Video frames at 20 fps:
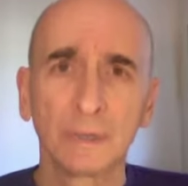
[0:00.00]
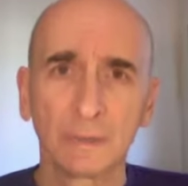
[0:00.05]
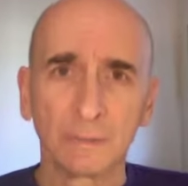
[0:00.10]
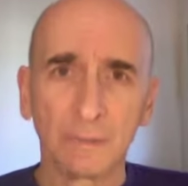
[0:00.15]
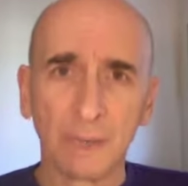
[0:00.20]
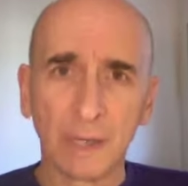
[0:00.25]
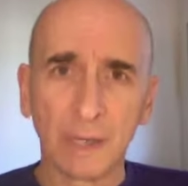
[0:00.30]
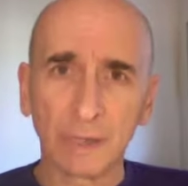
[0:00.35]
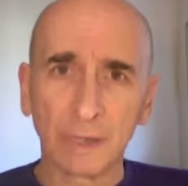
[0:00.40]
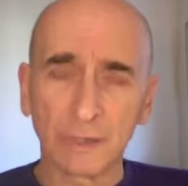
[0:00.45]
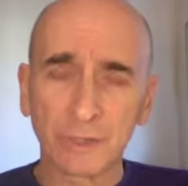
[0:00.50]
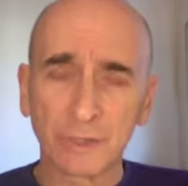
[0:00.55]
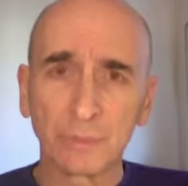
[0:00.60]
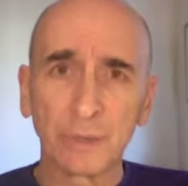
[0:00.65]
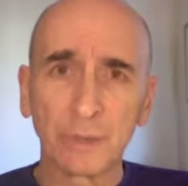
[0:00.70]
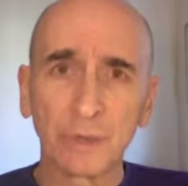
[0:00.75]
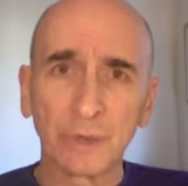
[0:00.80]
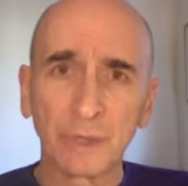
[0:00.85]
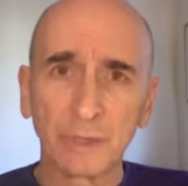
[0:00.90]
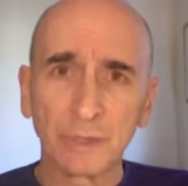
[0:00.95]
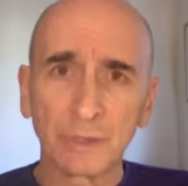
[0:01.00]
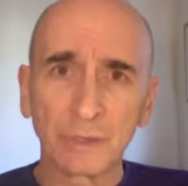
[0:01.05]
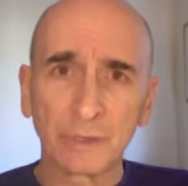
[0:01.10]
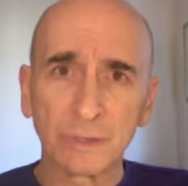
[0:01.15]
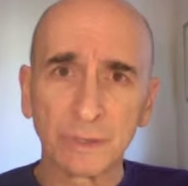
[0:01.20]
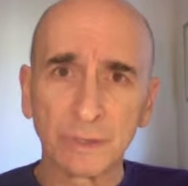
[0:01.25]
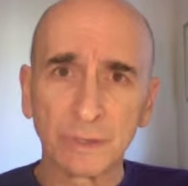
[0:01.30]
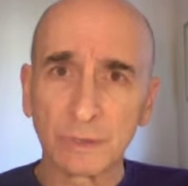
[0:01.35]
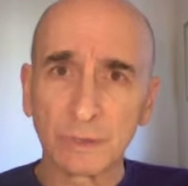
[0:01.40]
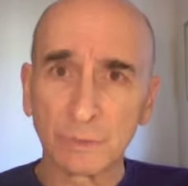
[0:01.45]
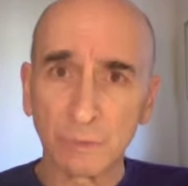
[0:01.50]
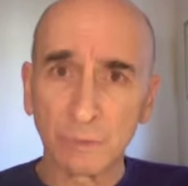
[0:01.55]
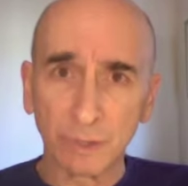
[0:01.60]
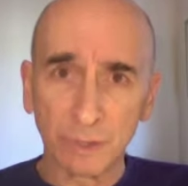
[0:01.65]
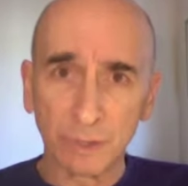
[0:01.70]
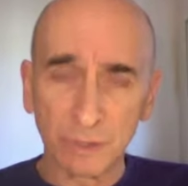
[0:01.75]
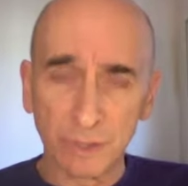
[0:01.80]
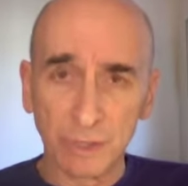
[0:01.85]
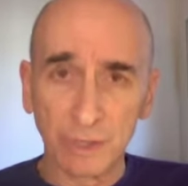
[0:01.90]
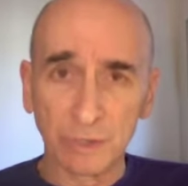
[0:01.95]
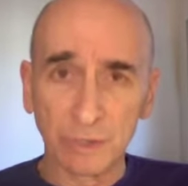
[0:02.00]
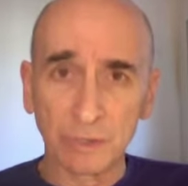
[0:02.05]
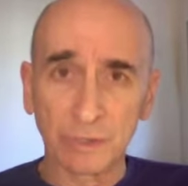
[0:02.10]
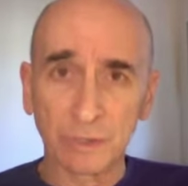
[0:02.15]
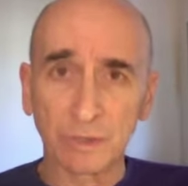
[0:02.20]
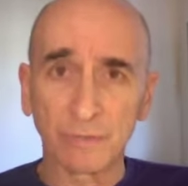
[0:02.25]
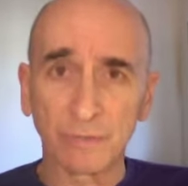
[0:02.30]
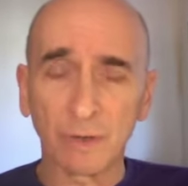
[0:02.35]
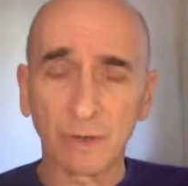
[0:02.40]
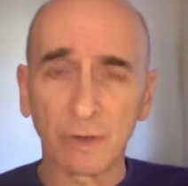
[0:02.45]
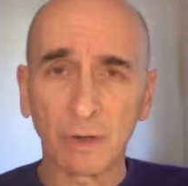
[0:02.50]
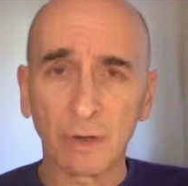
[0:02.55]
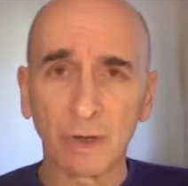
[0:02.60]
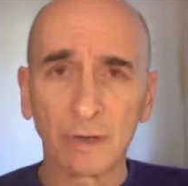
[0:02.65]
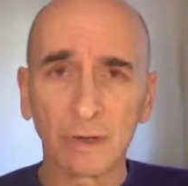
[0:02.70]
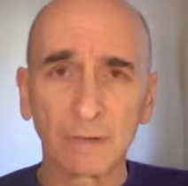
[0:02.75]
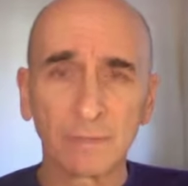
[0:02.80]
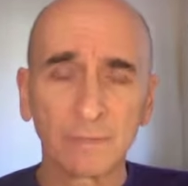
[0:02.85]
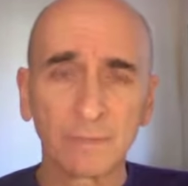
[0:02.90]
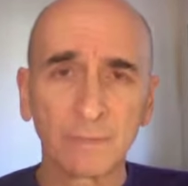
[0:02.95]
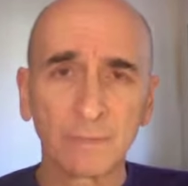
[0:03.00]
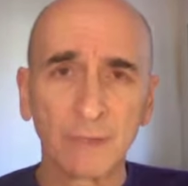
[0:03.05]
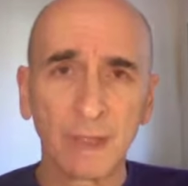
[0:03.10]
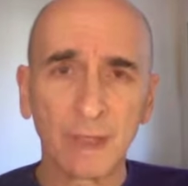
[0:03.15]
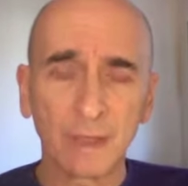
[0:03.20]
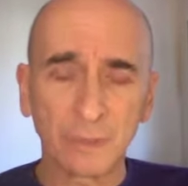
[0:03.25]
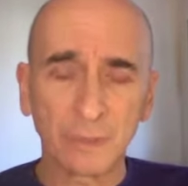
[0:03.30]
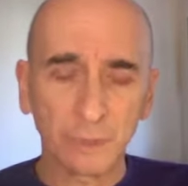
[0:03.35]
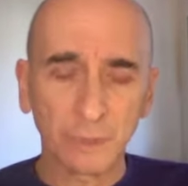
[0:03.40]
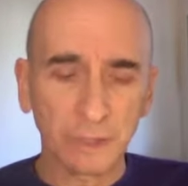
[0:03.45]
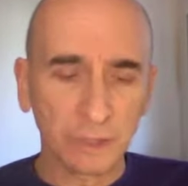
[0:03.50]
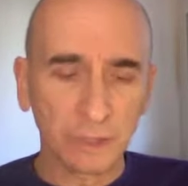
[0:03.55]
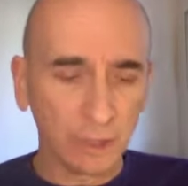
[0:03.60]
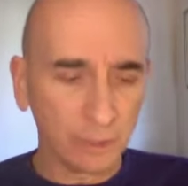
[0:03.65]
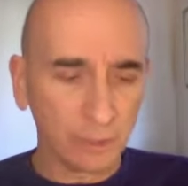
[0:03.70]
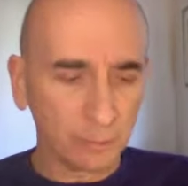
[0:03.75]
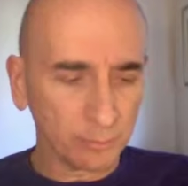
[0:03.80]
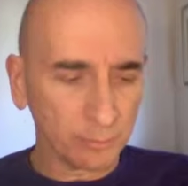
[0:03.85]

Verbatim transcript: my experiences and realizations of the heart as we go.